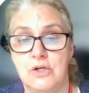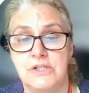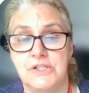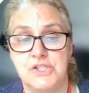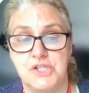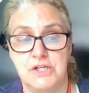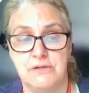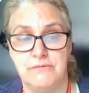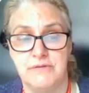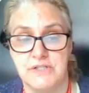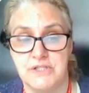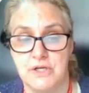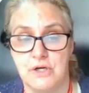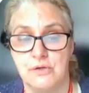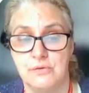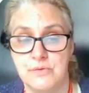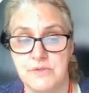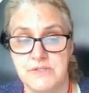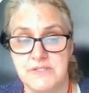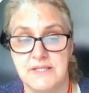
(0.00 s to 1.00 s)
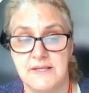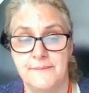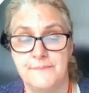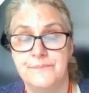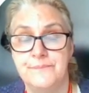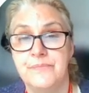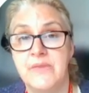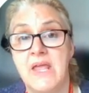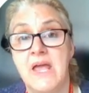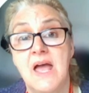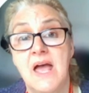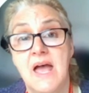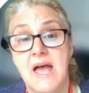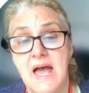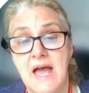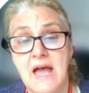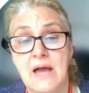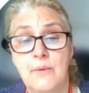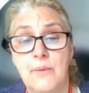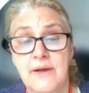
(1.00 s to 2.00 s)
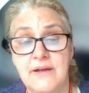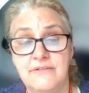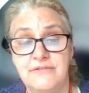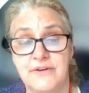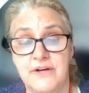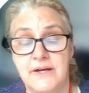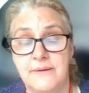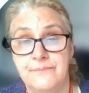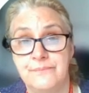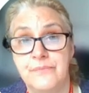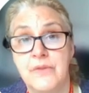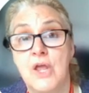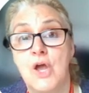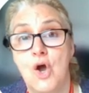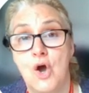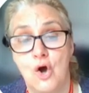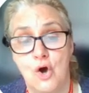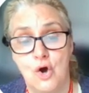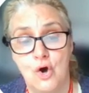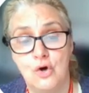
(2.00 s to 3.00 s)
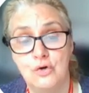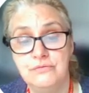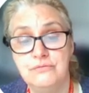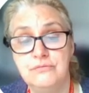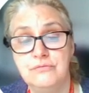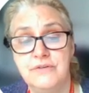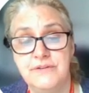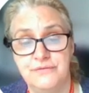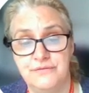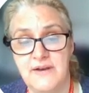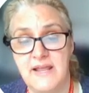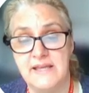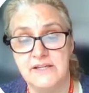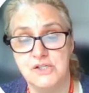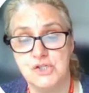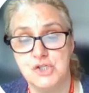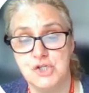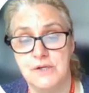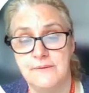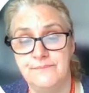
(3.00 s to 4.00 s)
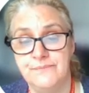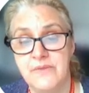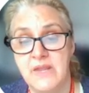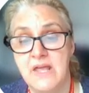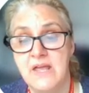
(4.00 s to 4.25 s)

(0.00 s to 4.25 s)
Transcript: infection as per the microbiology results.